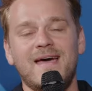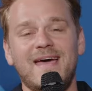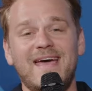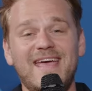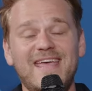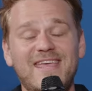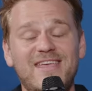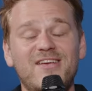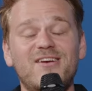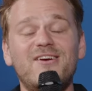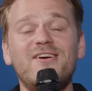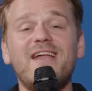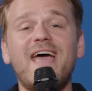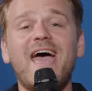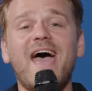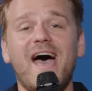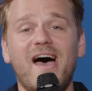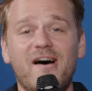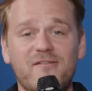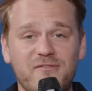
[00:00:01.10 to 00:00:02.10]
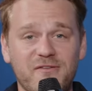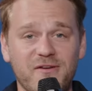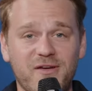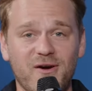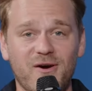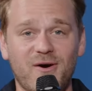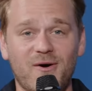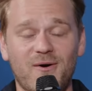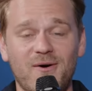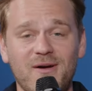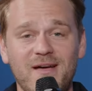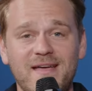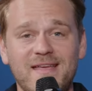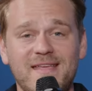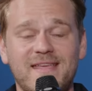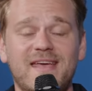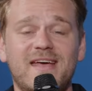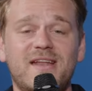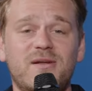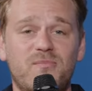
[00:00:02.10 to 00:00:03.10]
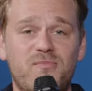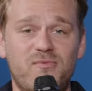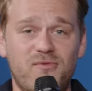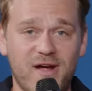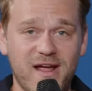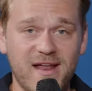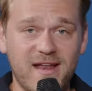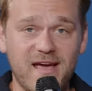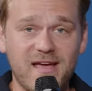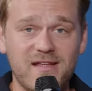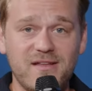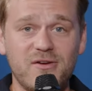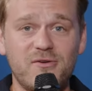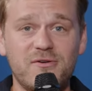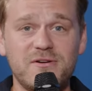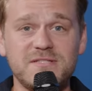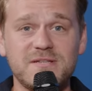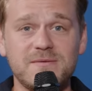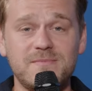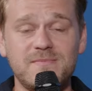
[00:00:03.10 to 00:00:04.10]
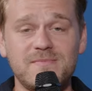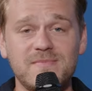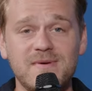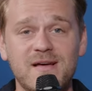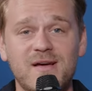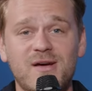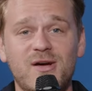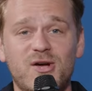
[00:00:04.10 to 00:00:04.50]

a year and a half ago, he had a brain aneurysm,